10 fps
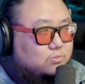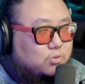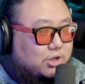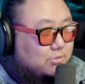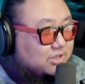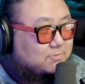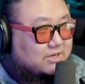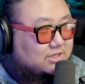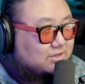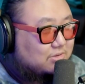Were you
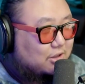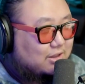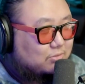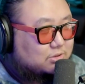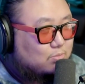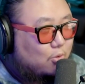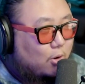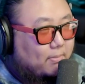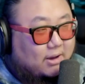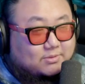expecting something that was
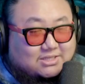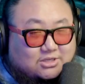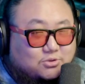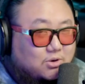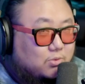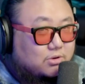more pop centric?